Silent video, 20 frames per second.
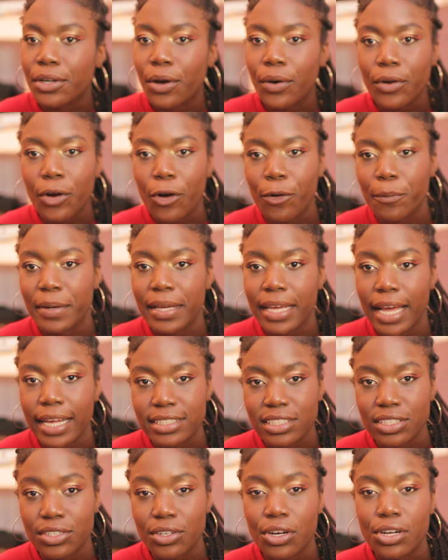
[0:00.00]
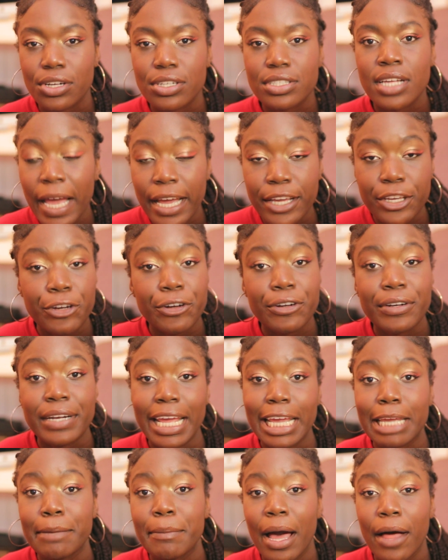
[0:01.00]
Go to open casting calls, get your
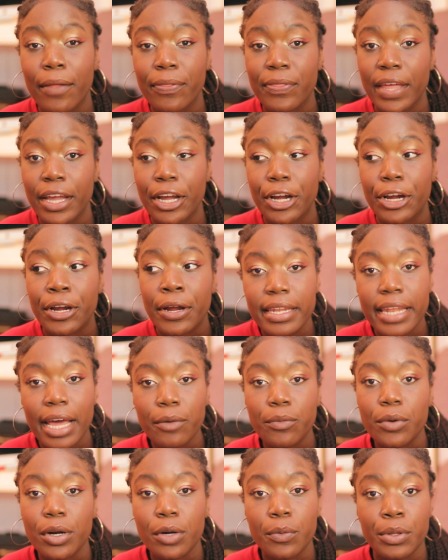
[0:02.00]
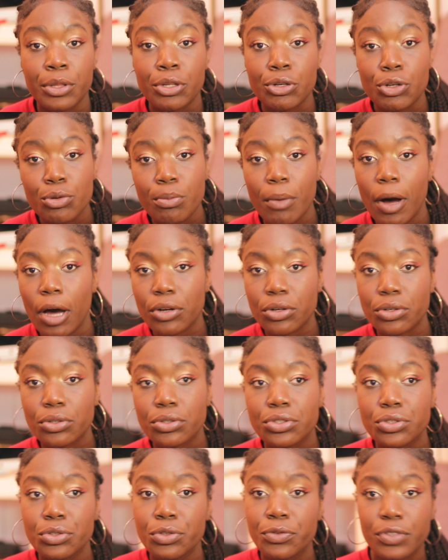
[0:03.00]
name out there, network with new
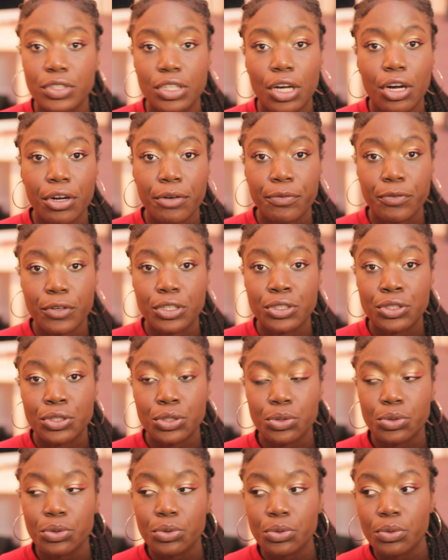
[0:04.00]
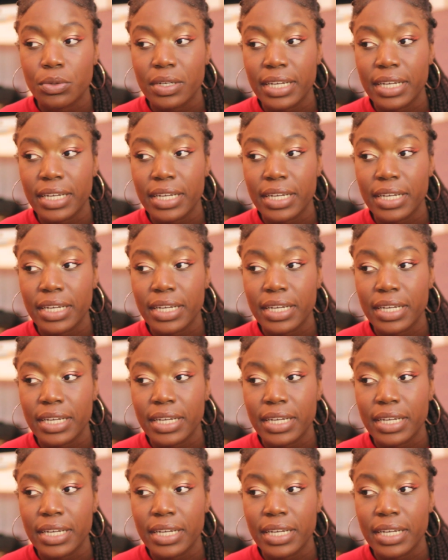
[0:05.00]
models, new photographers, new